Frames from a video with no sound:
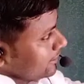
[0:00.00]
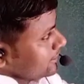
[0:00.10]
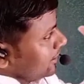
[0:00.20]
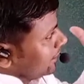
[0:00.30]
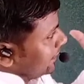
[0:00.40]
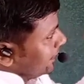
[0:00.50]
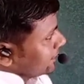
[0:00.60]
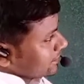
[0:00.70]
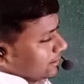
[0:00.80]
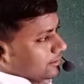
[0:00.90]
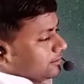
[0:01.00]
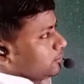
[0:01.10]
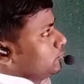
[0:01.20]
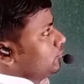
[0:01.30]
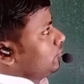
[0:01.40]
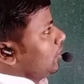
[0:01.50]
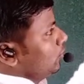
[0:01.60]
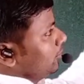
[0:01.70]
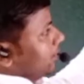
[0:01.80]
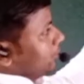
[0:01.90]
a relation
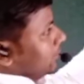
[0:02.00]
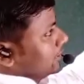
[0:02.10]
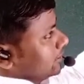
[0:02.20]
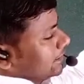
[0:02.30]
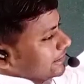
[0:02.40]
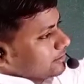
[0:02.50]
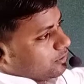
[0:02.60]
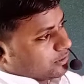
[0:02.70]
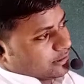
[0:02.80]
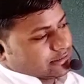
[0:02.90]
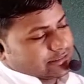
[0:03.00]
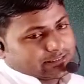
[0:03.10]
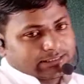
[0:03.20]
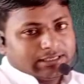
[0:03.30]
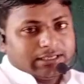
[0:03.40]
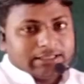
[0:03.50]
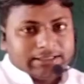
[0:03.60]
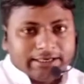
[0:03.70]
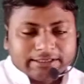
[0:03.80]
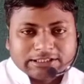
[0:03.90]
found between these organs
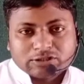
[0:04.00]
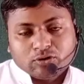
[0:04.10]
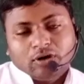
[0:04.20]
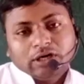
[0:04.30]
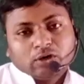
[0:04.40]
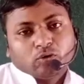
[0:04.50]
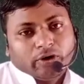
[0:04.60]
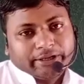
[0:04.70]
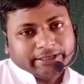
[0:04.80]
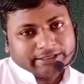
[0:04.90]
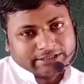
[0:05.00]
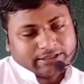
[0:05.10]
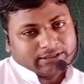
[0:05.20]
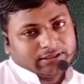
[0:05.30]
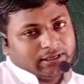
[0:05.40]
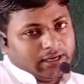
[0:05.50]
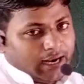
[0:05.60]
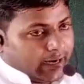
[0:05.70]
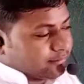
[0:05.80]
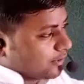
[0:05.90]
that is called coordination.
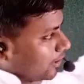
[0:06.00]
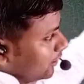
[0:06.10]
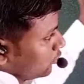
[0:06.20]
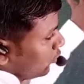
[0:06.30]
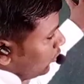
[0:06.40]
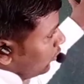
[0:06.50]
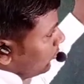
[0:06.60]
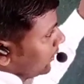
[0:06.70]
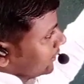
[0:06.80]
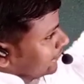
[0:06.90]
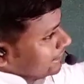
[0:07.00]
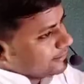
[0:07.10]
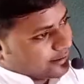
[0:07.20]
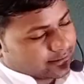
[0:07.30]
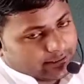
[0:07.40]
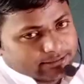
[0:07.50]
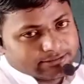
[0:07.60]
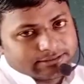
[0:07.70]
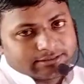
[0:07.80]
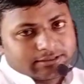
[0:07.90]
And the control over these
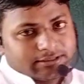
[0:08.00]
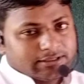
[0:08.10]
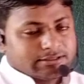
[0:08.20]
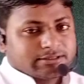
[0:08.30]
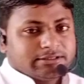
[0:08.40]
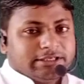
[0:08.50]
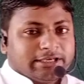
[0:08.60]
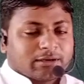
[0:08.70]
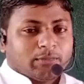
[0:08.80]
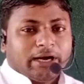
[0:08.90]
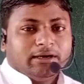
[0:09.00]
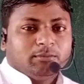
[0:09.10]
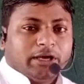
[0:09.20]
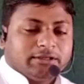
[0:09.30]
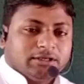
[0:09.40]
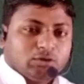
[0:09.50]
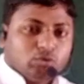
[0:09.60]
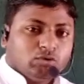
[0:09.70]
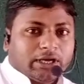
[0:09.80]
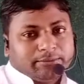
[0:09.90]
organs is determined by the
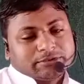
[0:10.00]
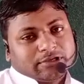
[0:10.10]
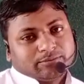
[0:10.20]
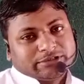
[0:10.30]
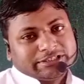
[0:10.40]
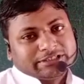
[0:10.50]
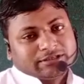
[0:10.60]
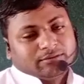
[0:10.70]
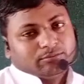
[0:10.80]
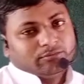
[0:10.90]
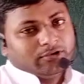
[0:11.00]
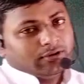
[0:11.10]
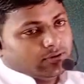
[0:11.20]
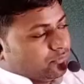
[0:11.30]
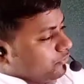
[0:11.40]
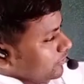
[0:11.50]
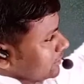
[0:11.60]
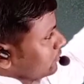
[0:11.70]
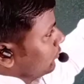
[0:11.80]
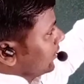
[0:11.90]
two types of system.
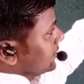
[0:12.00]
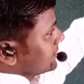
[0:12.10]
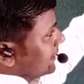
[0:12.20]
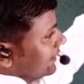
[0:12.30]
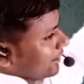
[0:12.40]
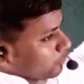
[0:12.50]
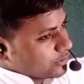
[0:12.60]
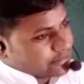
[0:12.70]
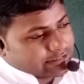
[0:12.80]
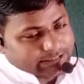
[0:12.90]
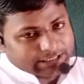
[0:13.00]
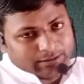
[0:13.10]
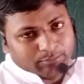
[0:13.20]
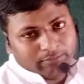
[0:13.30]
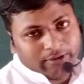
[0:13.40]
First one is the nervous system